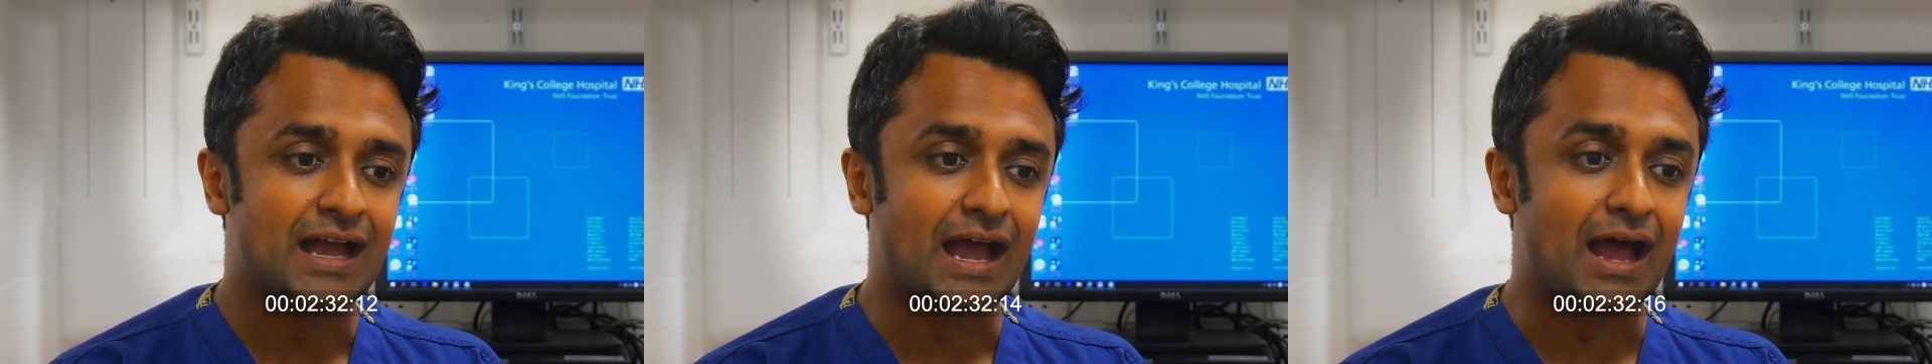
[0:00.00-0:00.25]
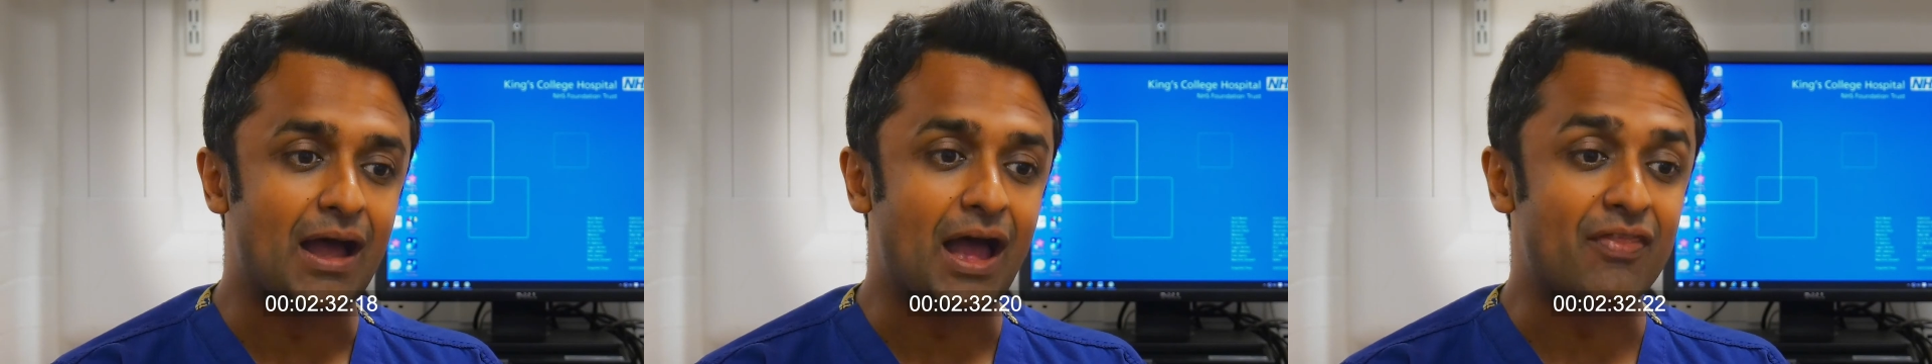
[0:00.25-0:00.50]

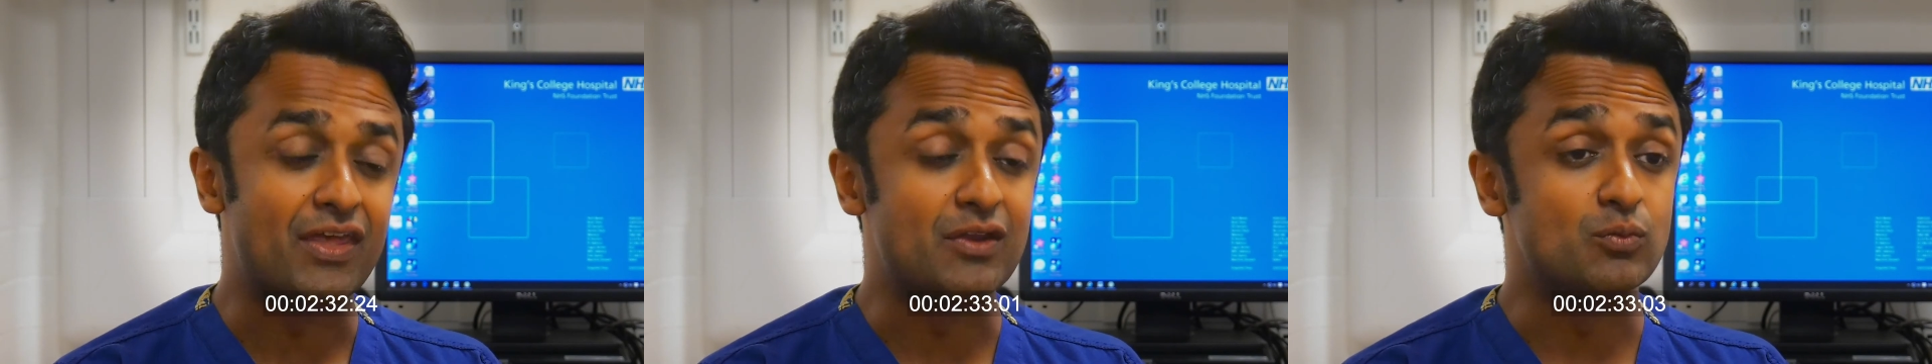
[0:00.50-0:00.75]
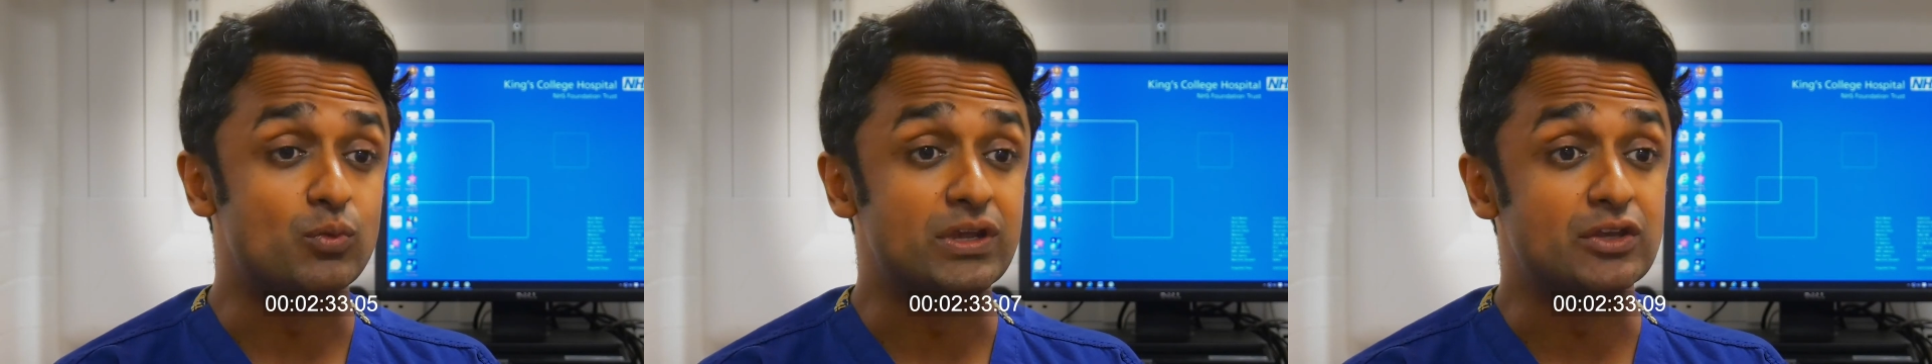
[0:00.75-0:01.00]
And
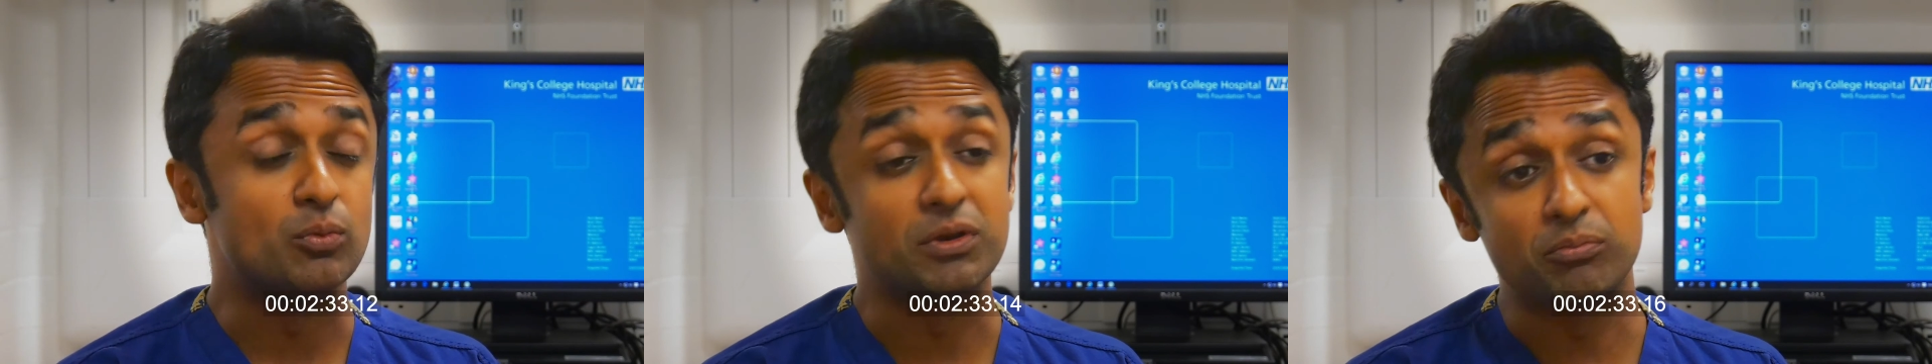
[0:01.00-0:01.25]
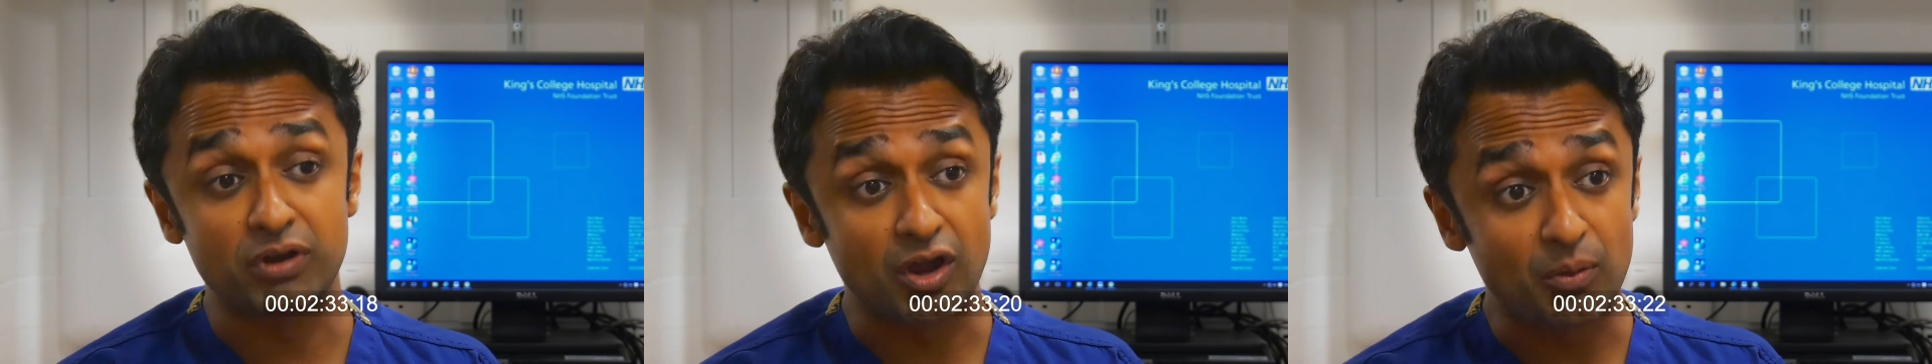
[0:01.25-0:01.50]
then we
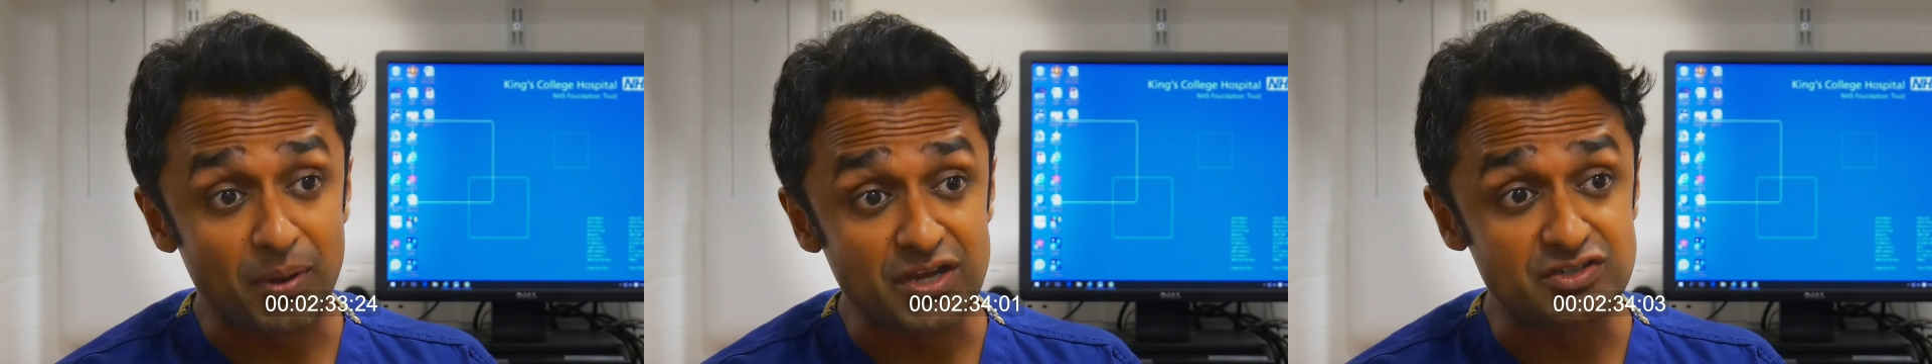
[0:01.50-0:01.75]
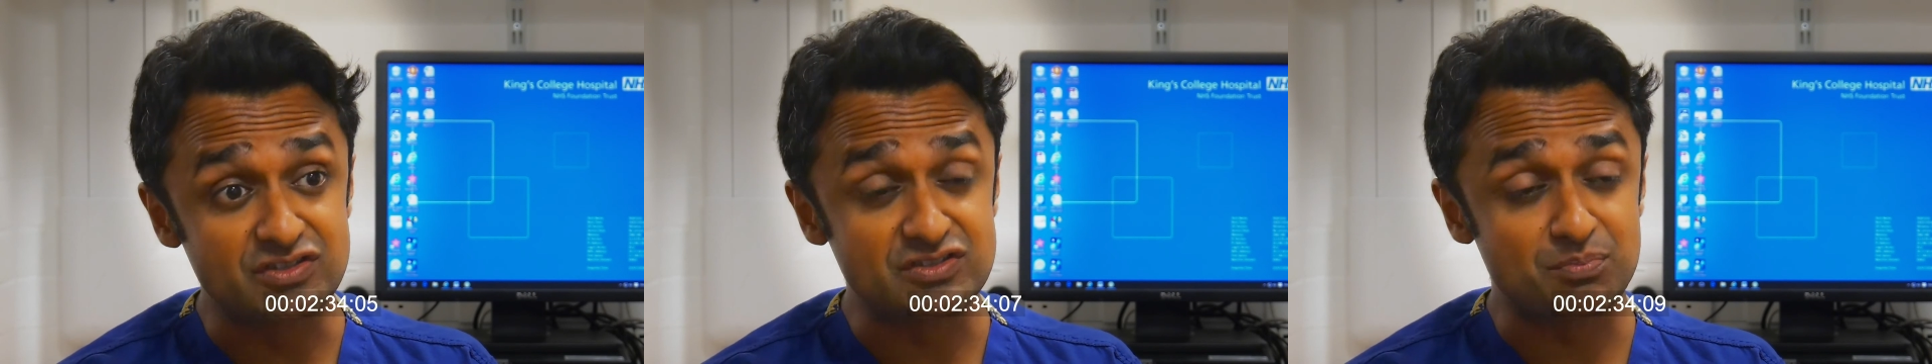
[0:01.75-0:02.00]
normally bring our
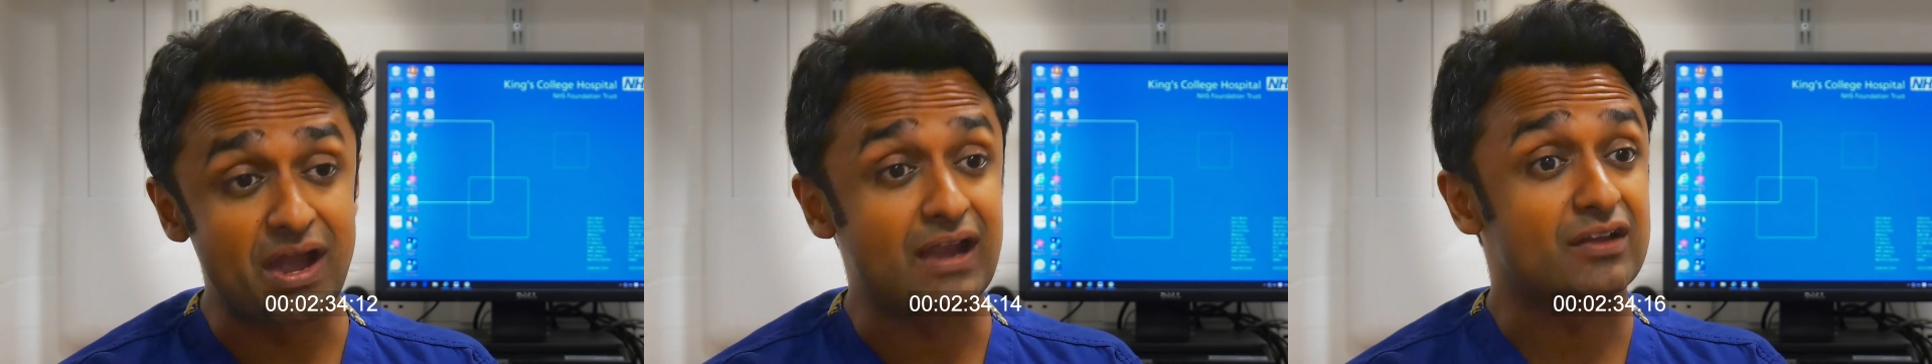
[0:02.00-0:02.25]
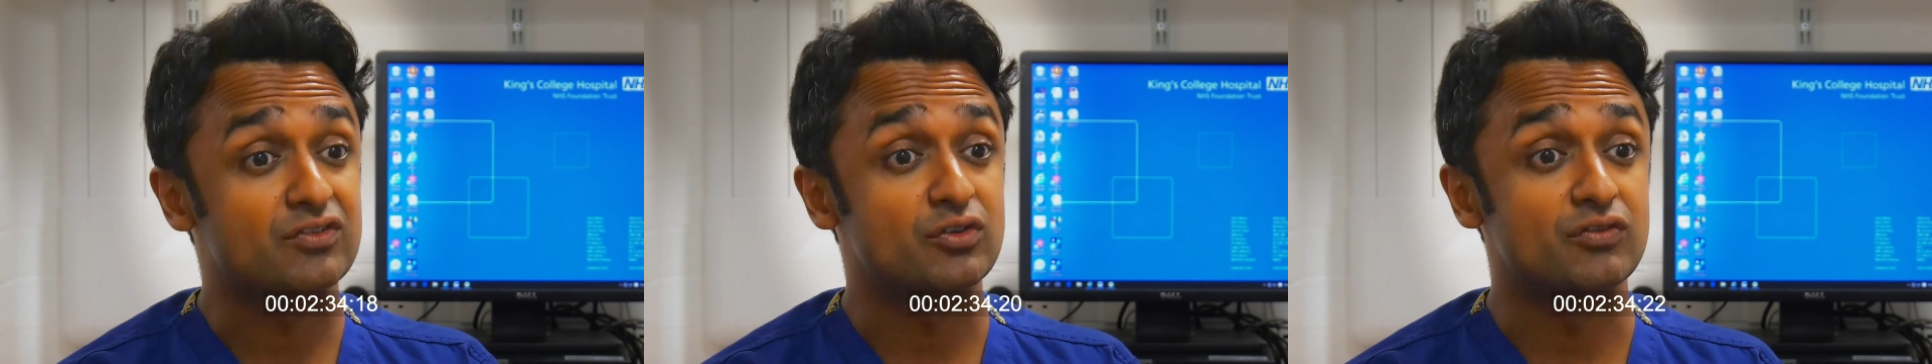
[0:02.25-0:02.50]
patients
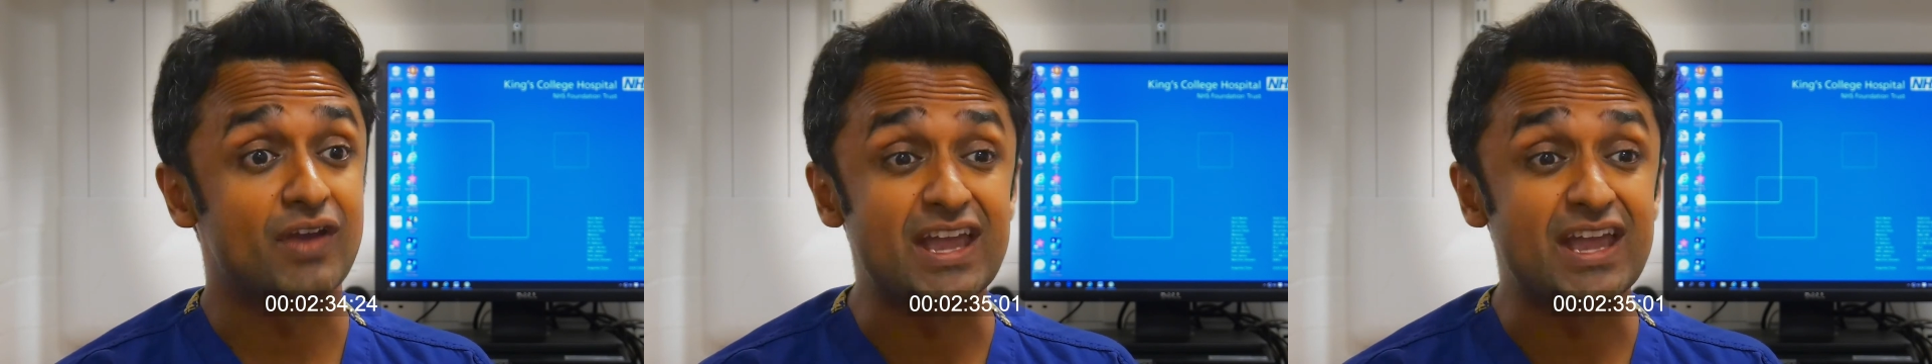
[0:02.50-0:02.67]
back sort of